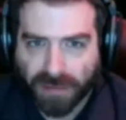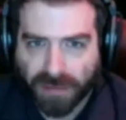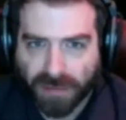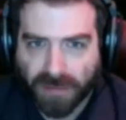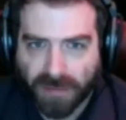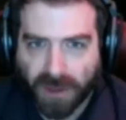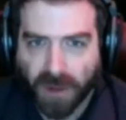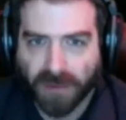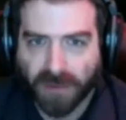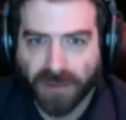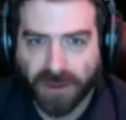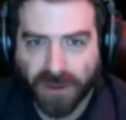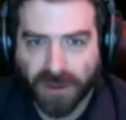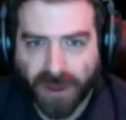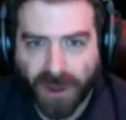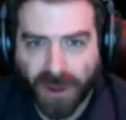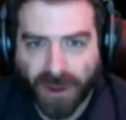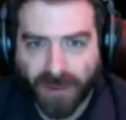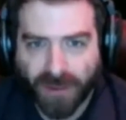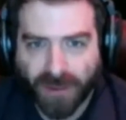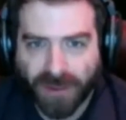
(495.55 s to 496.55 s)
goes
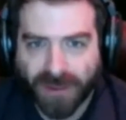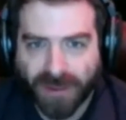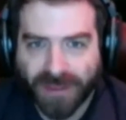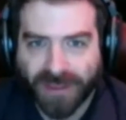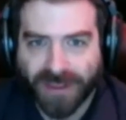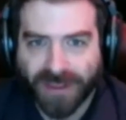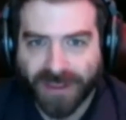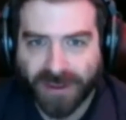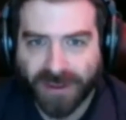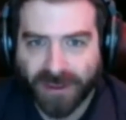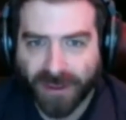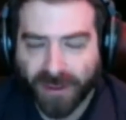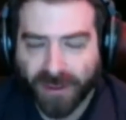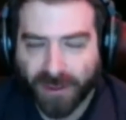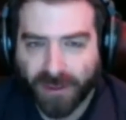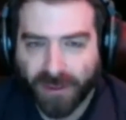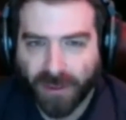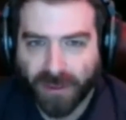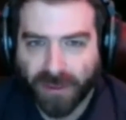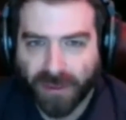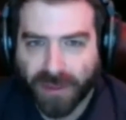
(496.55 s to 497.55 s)
along with the
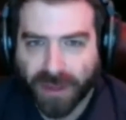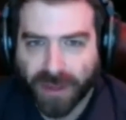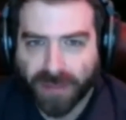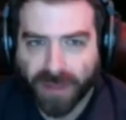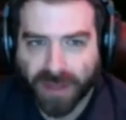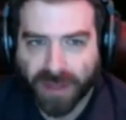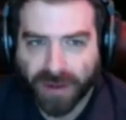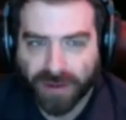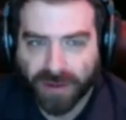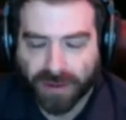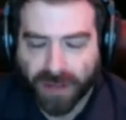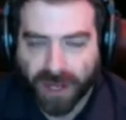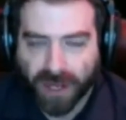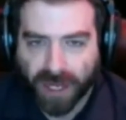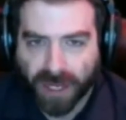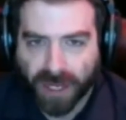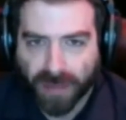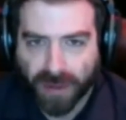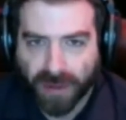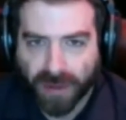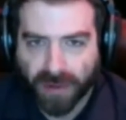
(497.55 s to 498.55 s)
whole theme that you're talking
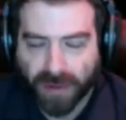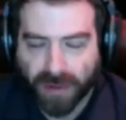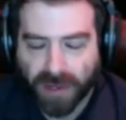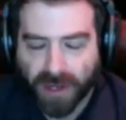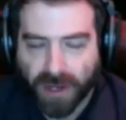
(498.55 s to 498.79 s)
about,